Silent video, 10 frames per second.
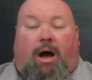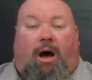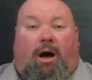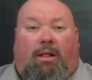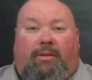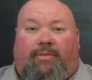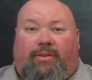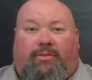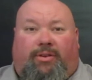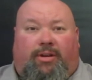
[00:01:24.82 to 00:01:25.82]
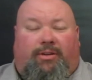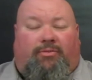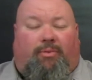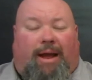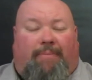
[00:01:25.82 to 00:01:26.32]
All of this
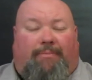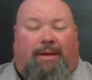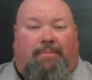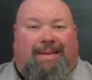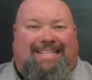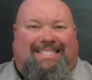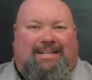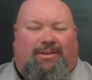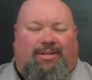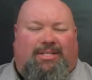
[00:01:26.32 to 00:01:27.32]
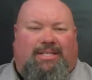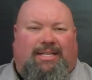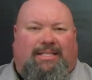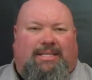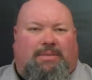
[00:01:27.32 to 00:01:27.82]
goodness wrapped up means 0 to
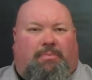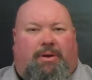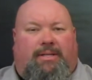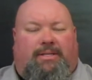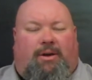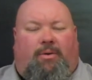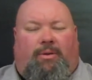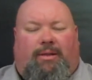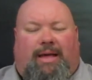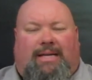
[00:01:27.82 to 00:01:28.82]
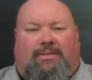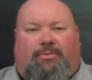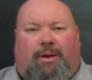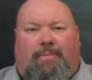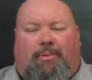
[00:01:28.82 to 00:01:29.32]
60 sprints only last
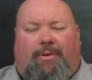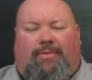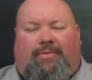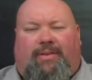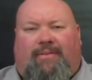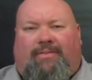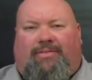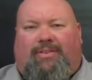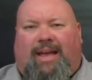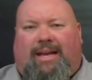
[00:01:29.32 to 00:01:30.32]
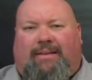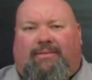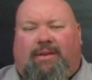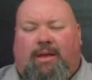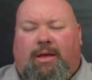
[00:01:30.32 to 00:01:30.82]
3.7
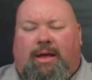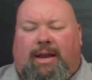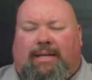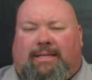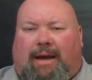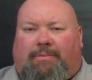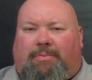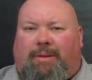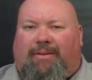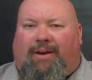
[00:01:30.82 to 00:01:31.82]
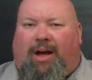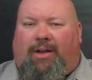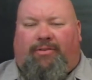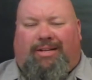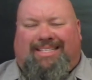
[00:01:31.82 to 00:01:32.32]
seconds at a top speed of
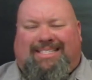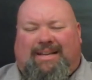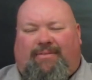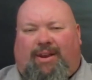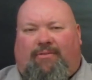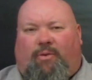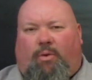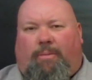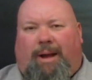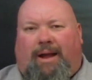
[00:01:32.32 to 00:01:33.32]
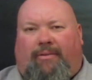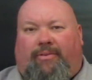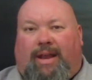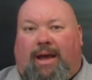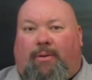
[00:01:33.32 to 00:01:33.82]
174 miles
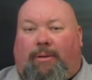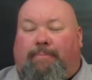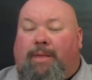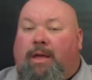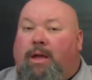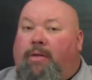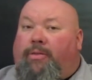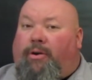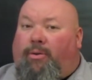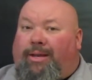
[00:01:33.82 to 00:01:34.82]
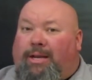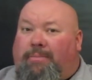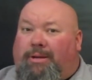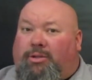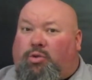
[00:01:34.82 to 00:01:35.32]
an hour. They're only going to
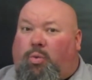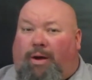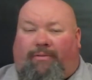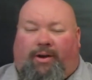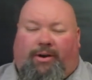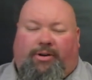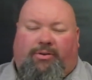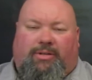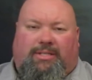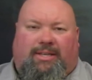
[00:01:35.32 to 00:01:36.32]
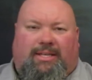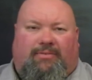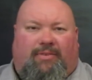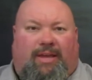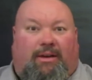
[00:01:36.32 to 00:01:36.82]
build 1,200 units of this
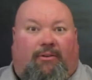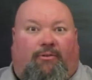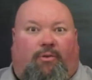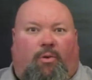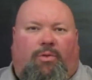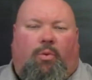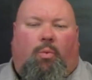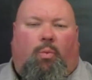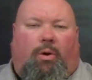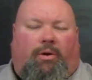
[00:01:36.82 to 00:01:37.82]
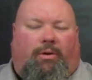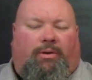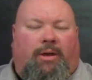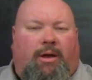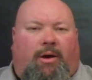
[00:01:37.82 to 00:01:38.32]
vehicle for the
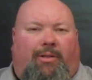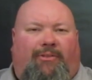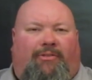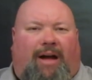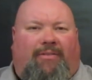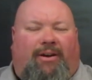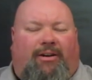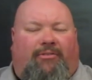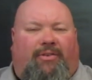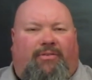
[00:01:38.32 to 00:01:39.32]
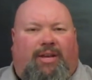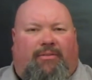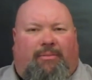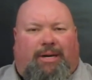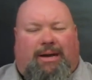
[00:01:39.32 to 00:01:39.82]
world. Only 550
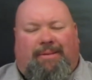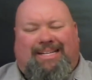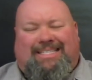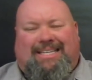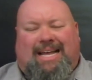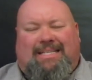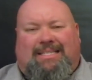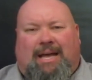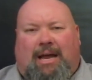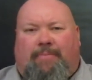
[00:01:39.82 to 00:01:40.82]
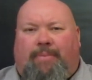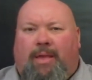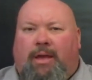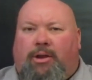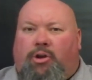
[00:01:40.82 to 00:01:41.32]
of them are coming stateside.
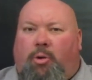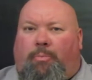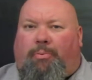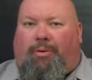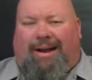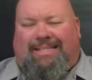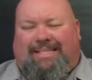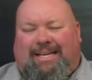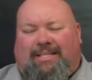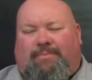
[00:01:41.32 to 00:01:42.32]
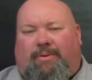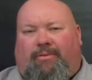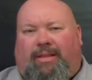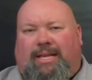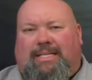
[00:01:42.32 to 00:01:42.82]
No pricing has been
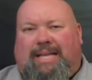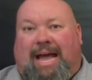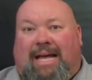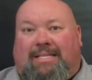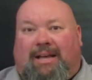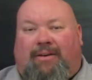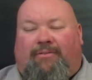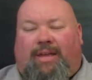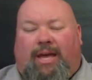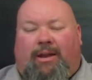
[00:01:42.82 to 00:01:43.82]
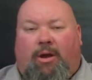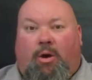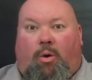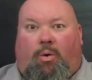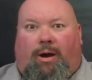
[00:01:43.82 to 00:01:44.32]
released as of yet,
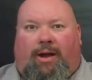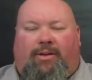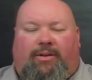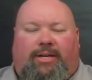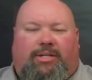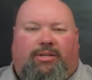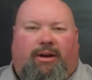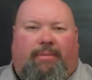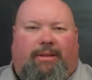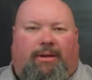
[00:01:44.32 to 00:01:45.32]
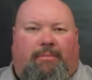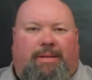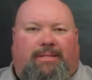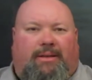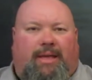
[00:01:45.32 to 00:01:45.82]
or how you can get your grubby little
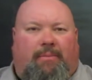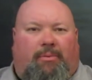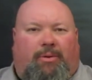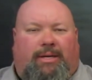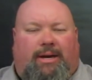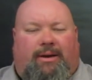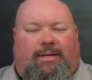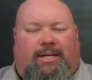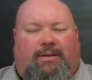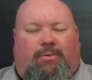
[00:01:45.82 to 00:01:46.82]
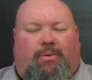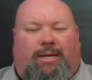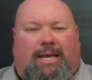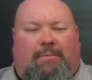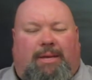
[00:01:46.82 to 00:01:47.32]
mitts on that, but we'll guarantee that we'll
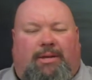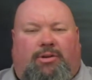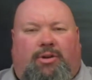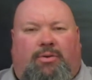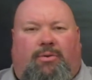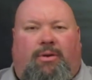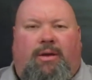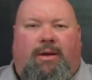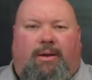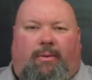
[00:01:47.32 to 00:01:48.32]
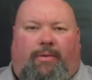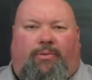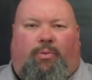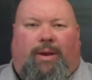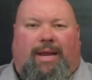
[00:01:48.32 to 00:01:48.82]
keep you in tune
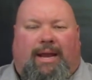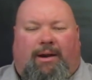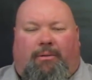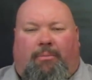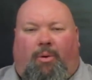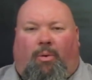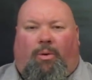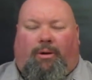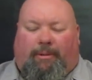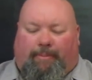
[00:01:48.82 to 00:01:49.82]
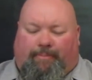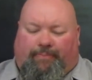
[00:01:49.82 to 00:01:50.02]
once we hear more.